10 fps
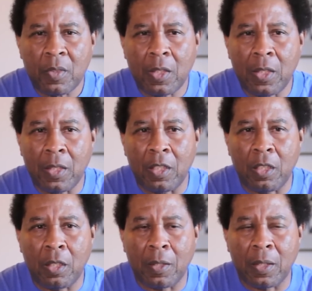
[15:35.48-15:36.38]
And,
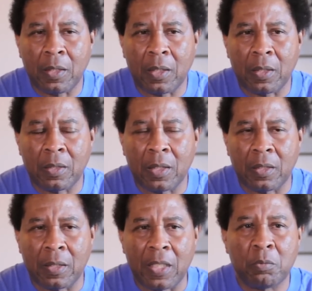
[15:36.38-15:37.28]
uh, and, and,
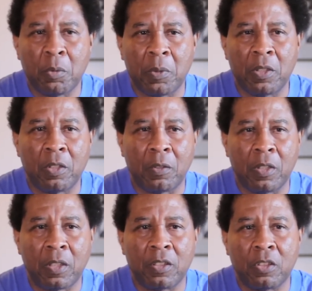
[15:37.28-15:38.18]
and that's what we're look,
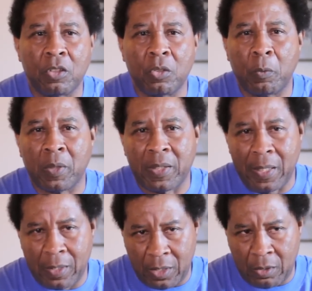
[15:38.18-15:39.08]
looking to do with
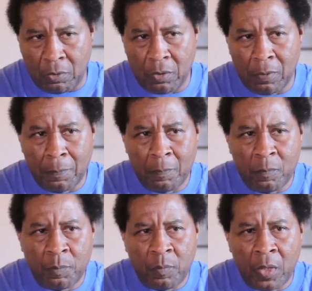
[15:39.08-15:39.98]
that area.
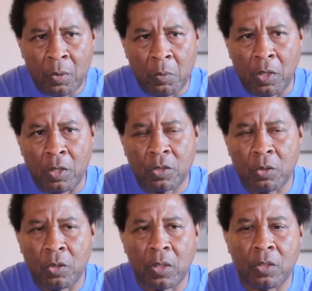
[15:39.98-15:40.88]
We're also
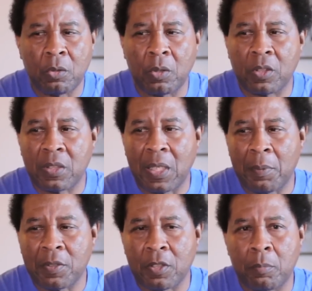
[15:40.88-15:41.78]
looking to
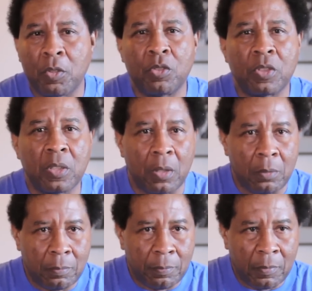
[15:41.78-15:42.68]
establish a
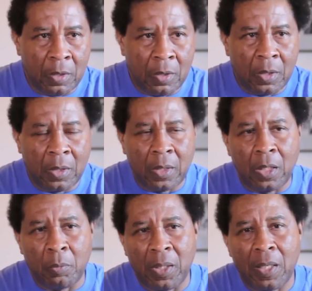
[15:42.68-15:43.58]
museum.
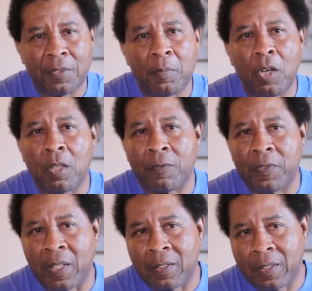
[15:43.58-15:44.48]
Uh, we have some
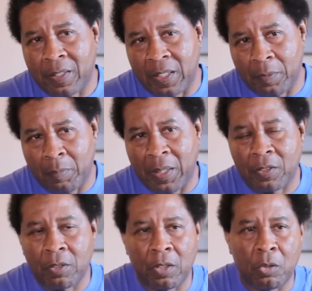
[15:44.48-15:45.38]
artifacts that date back
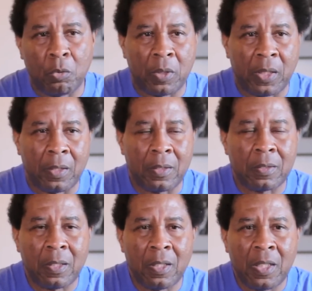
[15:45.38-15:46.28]
to the old days.
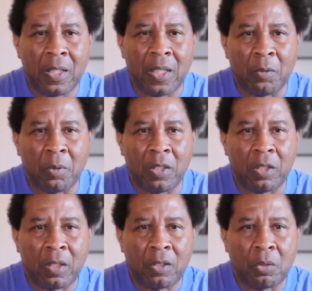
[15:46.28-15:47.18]
And we're
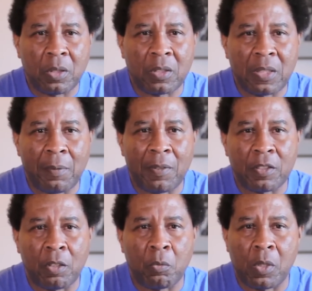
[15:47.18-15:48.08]
looking to establish
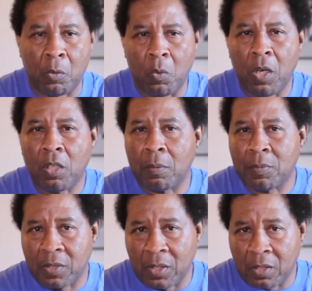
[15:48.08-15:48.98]
a welcome
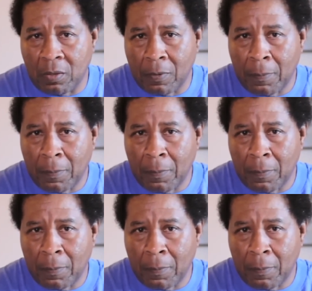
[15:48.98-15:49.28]
center.